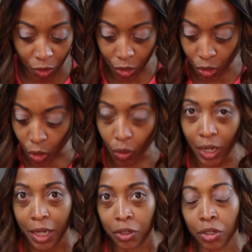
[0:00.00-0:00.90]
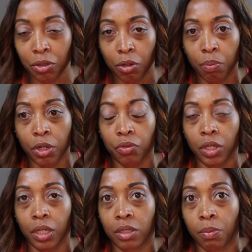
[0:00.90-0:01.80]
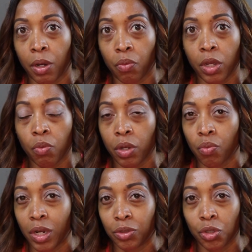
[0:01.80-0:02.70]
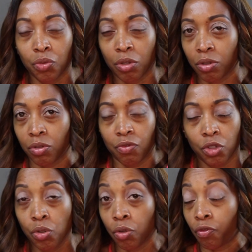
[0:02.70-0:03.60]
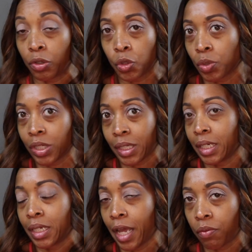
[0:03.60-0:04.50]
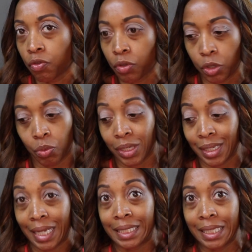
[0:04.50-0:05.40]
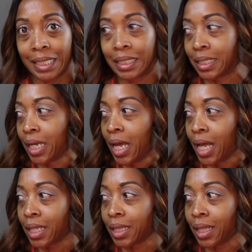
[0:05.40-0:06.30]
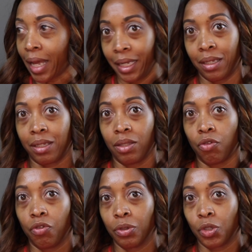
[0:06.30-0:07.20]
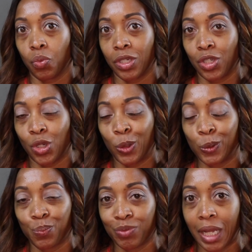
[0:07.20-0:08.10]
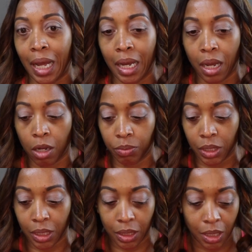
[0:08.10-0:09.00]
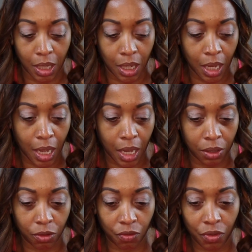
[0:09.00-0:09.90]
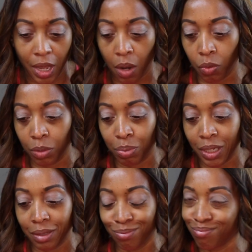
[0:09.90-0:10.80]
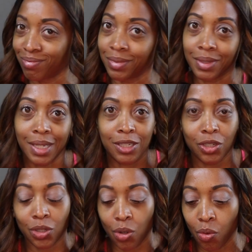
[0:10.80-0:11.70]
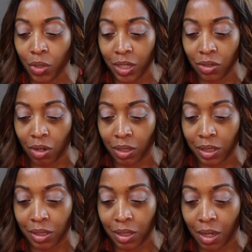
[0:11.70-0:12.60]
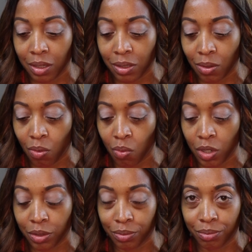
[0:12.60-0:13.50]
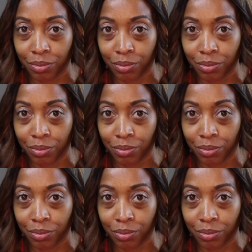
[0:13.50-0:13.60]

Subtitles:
So, and I couldn't compare the It's My Ray Ray Round 2 to the first one because I didn't have the first one because I didn't like the first one. So I opted out of that one. But let's just go in, y'all. Let's see how this is going to work.